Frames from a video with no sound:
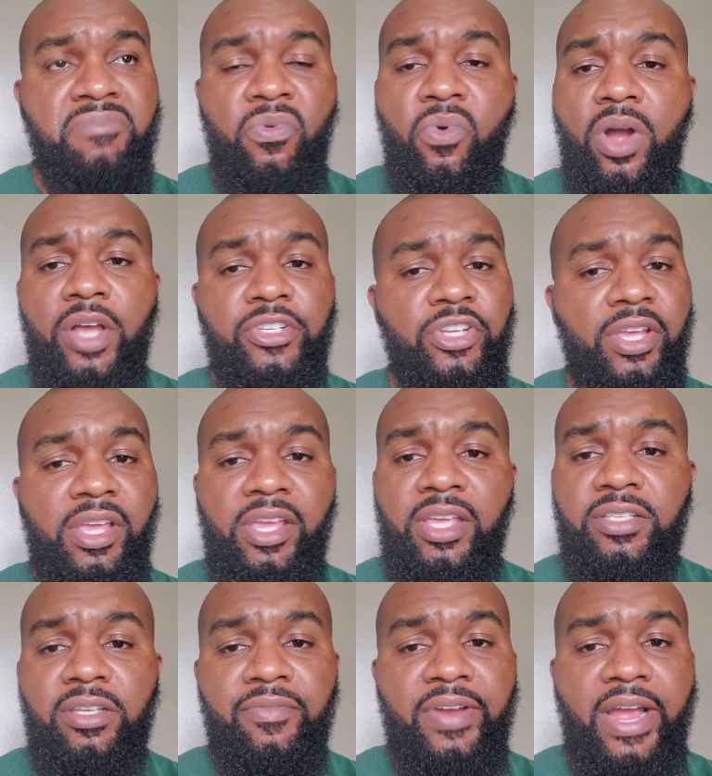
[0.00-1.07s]
Wash your
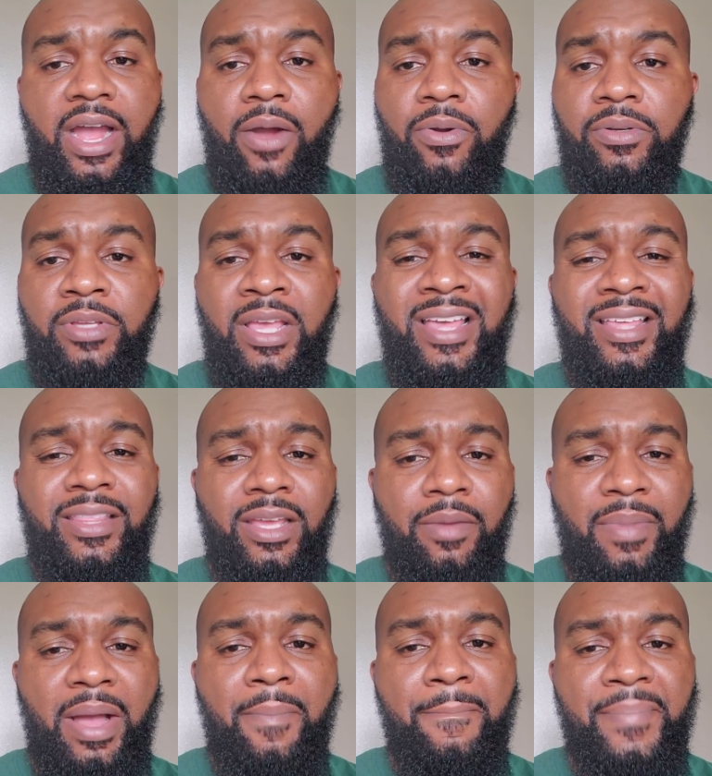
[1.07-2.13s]
hands every hour. Think
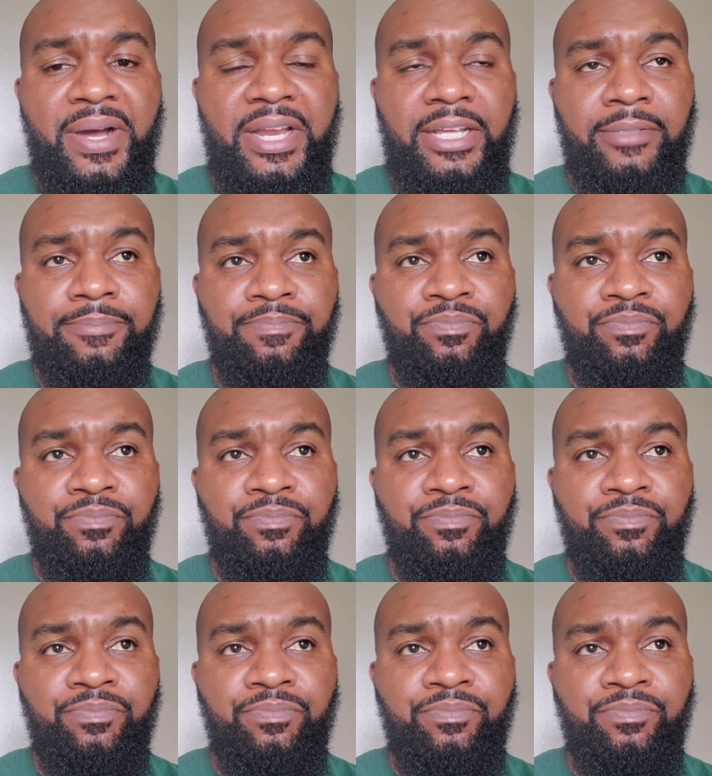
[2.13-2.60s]
about money.